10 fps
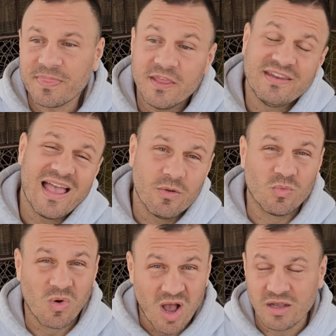the town
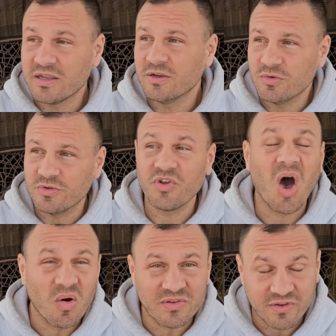runk who is
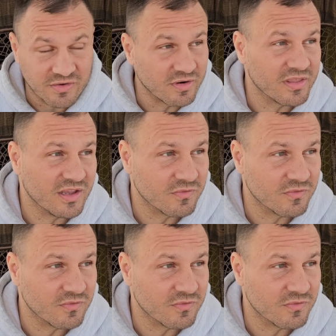always under the